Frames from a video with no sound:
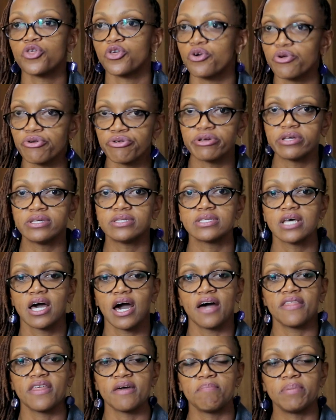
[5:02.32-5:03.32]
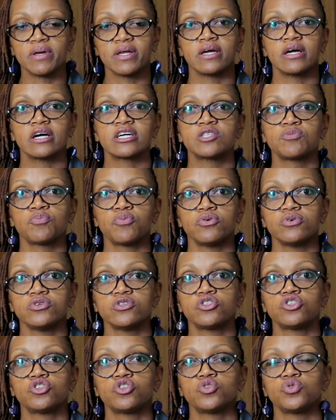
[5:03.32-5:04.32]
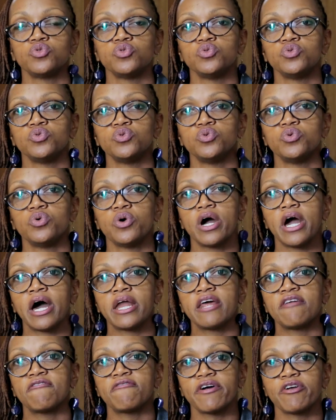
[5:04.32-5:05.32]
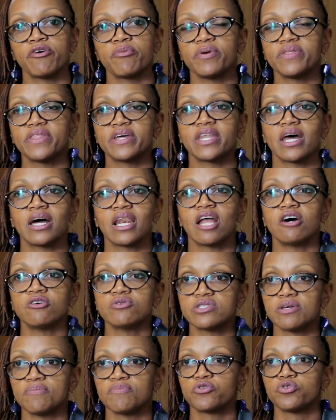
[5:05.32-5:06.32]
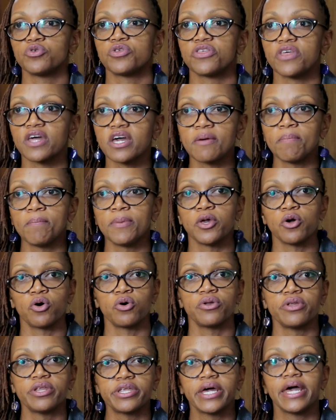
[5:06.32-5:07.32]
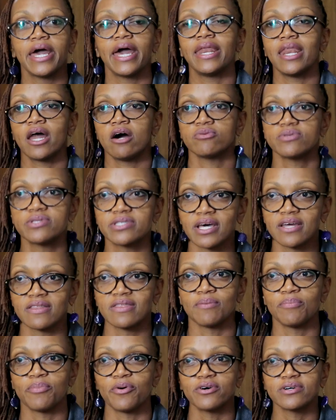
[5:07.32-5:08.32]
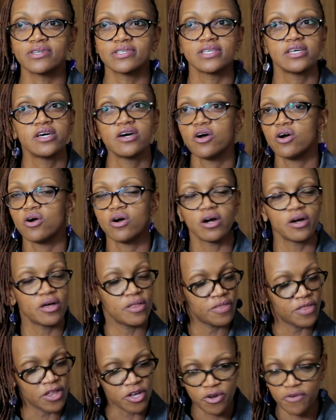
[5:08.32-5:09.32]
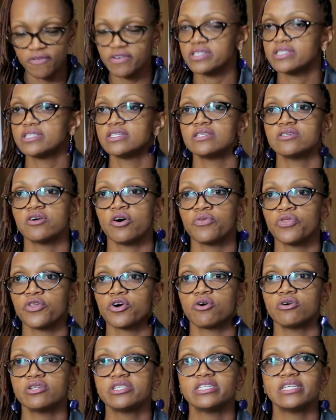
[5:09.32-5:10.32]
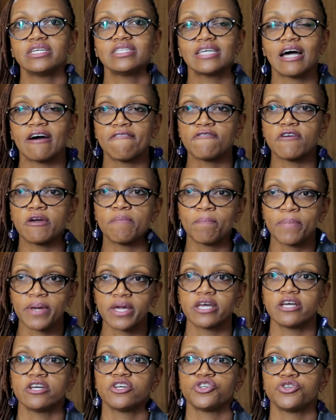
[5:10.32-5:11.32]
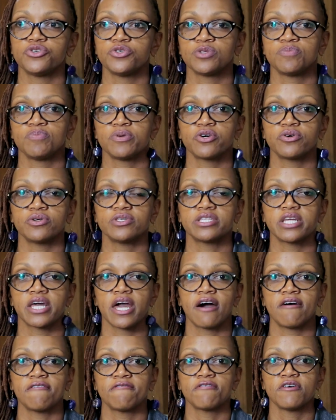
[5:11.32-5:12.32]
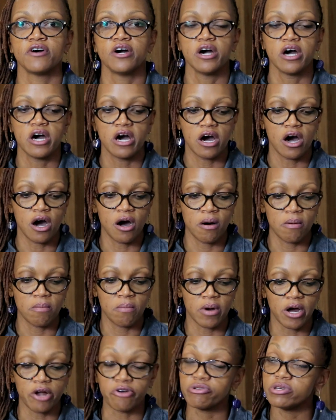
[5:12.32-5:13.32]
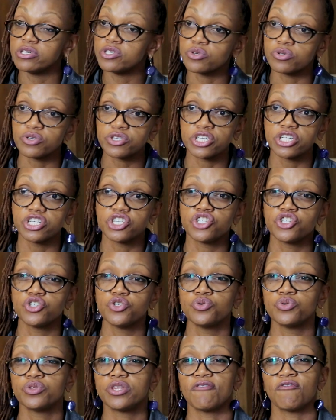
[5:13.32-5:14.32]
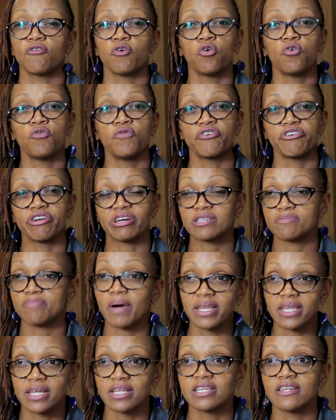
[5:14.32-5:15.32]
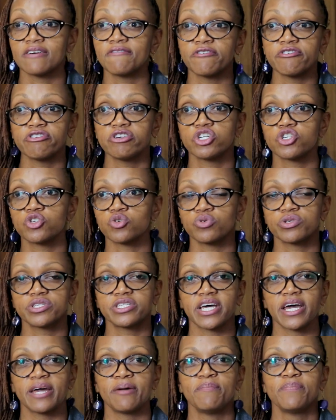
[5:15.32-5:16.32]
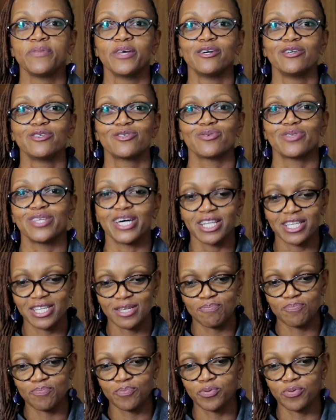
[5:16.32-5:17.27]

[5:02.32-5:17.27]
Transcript: theories? Are they being exposed to an environment that allows them to think beyond and outside the box? The universities on the continent have big issues because they have a resource issue. They've overexpanded in a very short time. So that